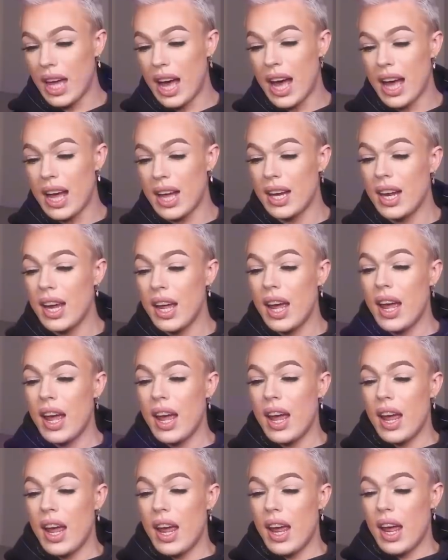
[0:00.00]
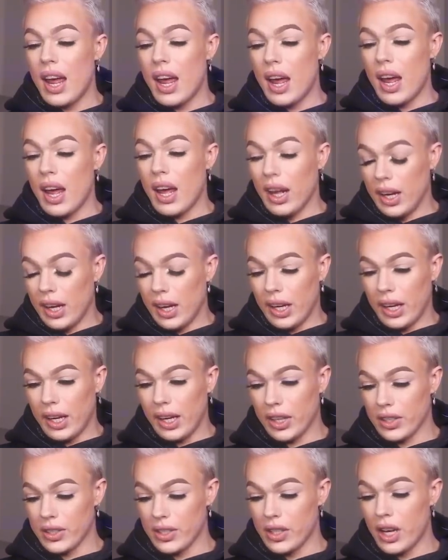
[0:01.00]
that.
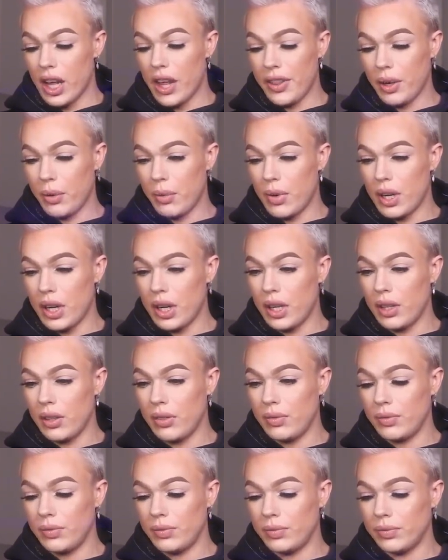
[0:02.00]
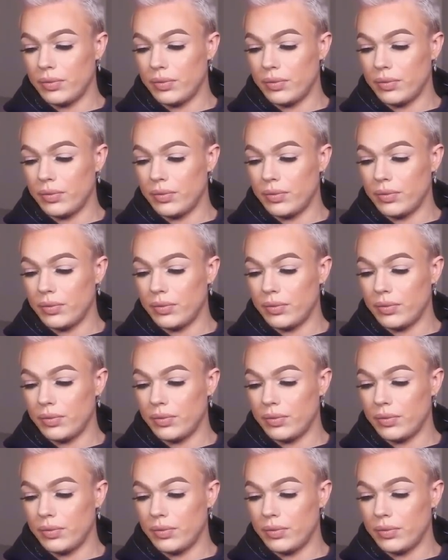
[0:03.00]
Here's another one.